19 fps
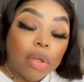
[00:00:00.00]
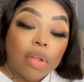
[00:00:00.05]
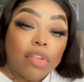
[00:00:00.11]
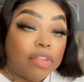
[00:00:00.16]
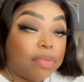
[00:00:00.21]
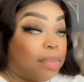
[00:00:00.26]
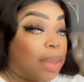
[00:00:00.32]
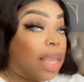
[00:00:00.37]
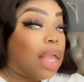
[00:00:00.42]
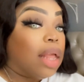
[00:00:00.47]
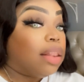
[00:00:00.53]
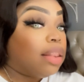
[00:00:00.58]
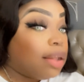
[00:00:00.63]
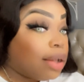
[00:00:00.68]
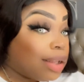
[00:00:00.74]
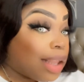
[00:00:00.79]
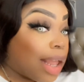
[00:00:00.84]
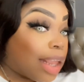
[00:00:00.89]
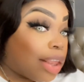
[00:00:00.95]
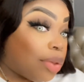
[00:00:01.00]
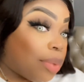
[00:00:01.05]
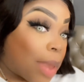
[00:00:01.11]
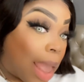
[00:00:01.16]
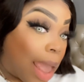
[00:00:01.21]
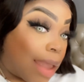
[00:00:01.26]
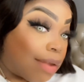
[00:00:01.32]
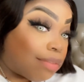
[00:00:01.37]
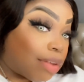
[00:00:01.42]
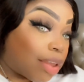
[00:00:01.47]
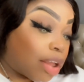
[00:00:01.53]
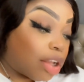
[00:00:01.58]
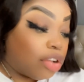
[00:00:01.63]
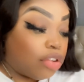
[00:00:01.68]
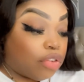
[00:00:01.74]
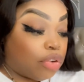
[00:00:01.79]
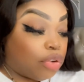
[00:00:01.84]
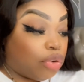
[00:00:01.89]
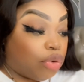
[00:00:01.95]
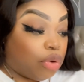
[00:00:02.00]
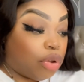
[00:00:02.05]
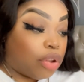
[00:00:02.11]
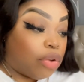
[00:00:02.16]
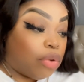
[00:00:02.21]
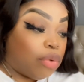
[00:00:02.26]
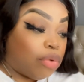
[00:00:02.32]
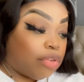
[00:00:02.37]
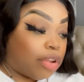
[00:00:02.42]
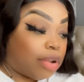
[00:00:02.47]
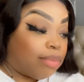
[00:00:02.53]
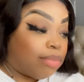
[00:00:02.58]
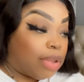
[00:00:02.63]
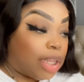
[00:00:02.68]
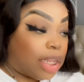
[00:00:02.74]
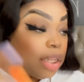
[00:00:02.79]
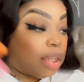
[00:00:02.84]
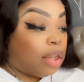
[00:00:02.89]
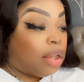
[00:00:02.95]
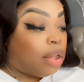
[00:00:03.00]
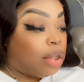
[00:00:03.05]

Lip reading: to make it look like you have it until you could do something